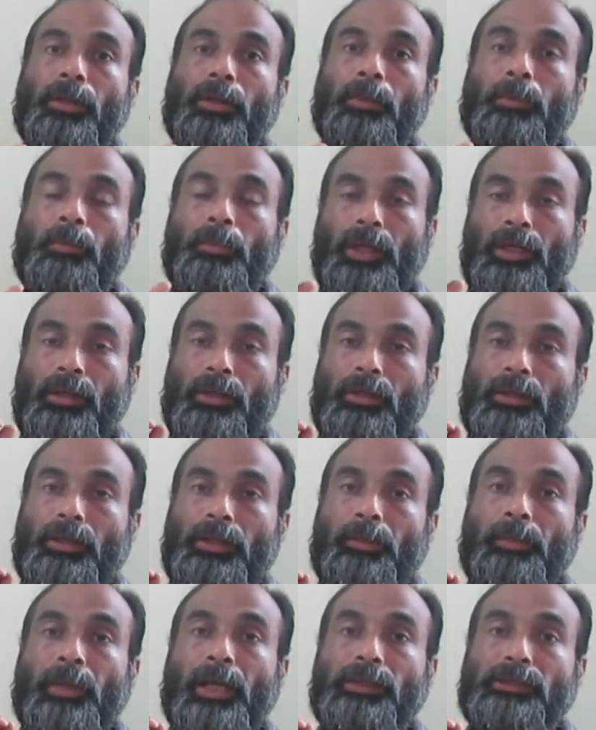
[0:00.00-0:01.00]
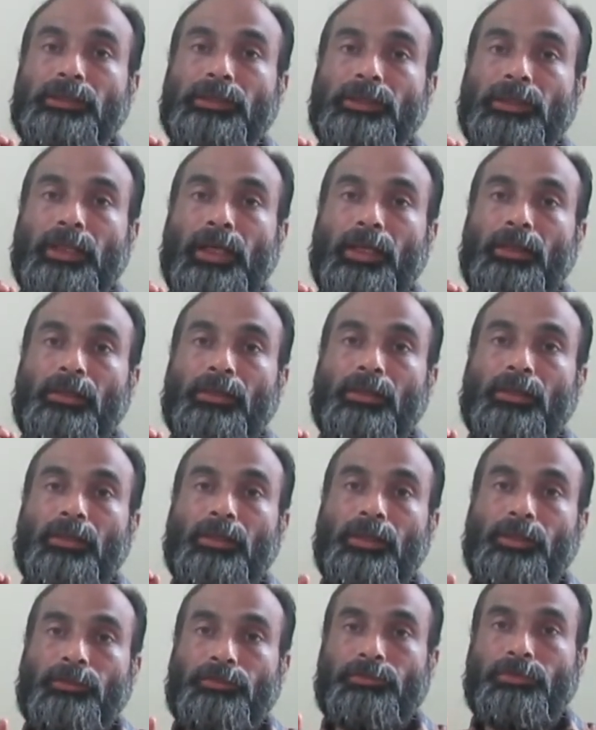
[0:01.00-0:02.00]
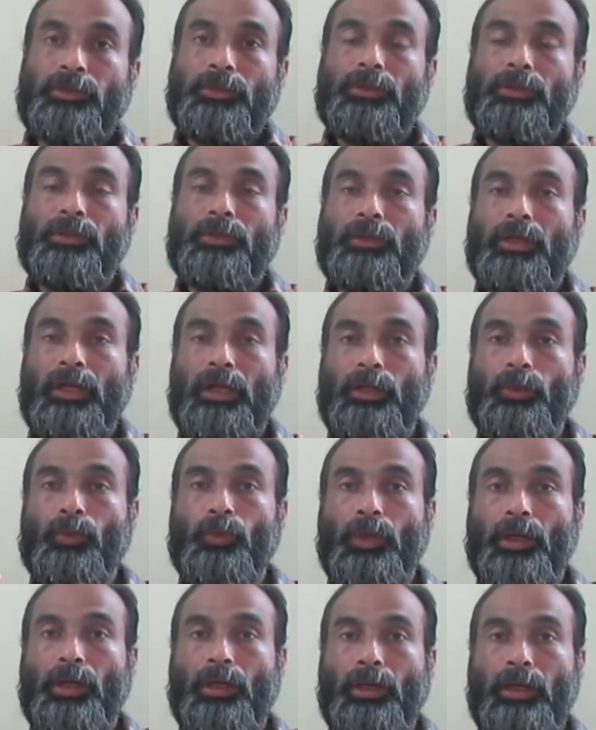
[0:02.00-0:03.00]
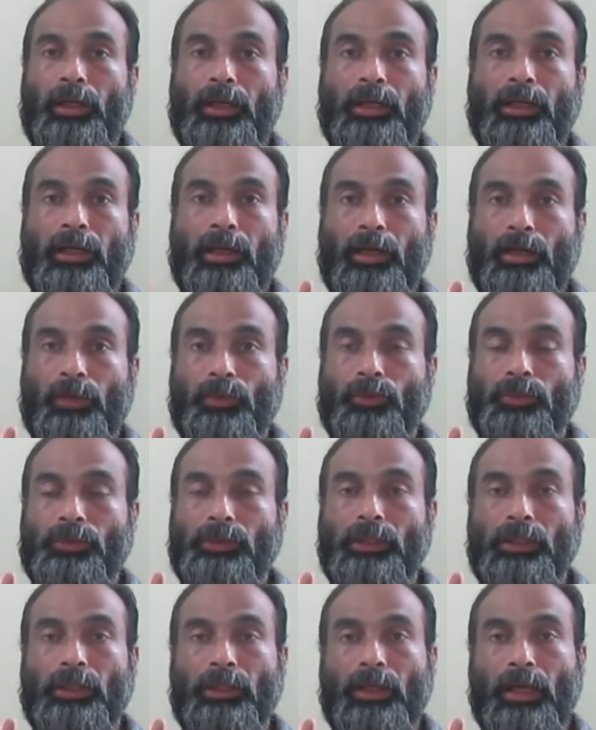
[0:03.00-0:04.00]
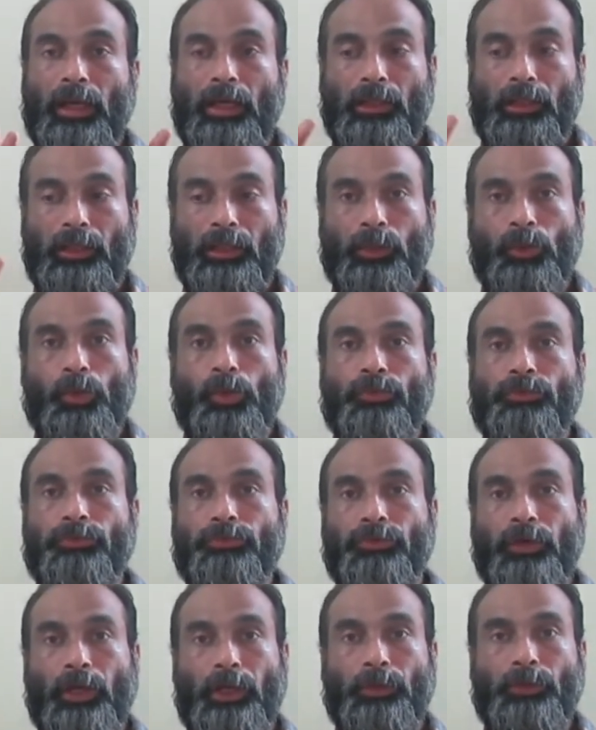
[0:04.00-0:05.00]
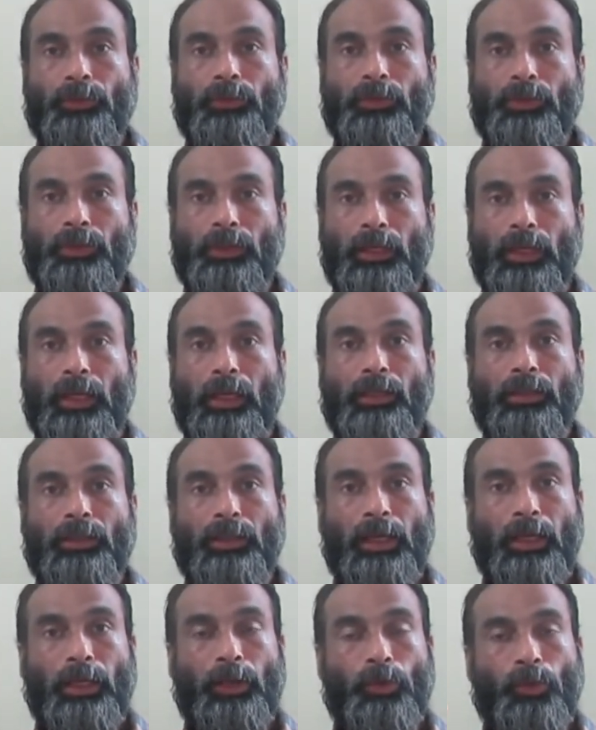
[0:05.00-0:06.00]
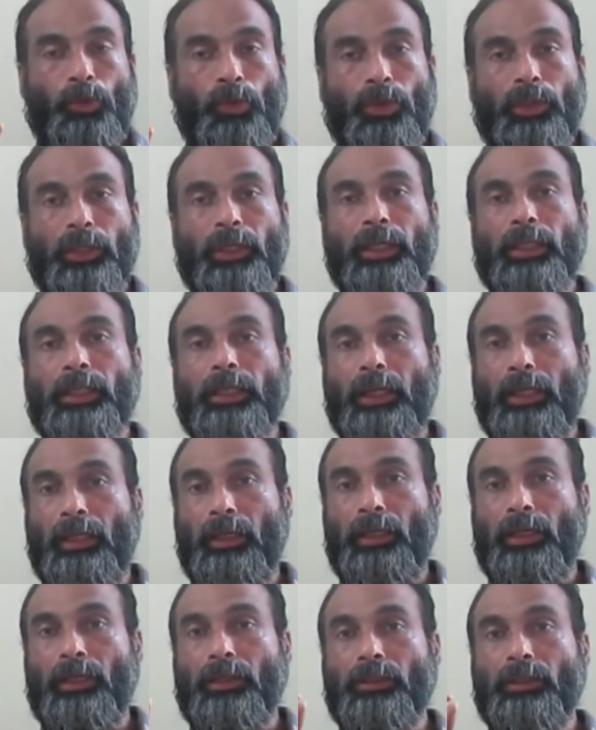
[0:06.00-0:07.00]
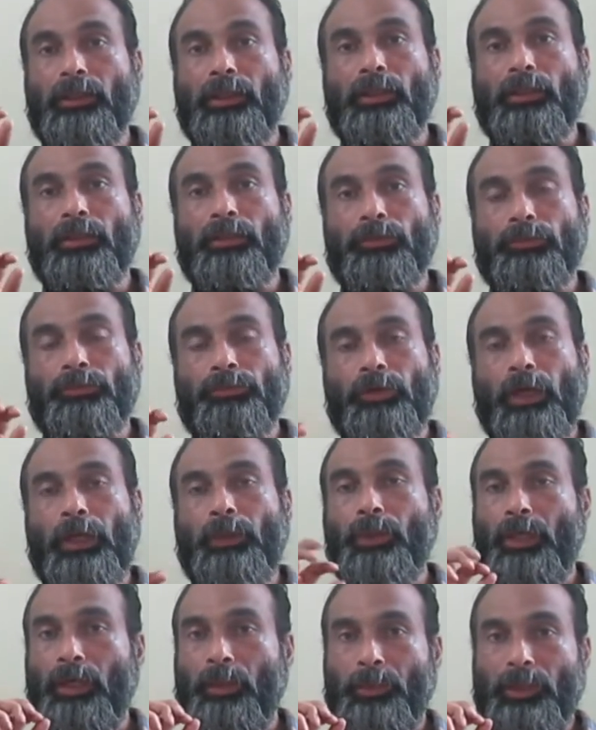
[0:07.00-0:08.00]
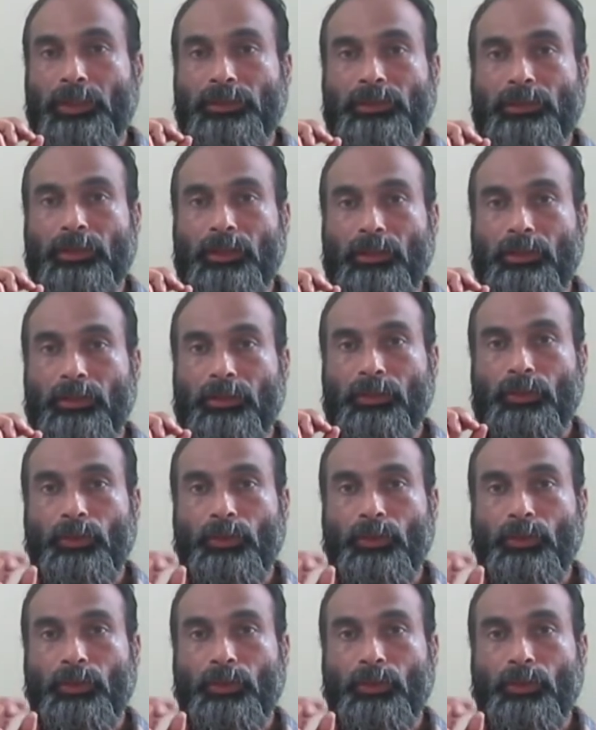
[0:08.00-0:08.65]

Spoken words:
But imagine that if I have the array of 5 and I have already entered the 5 elements there.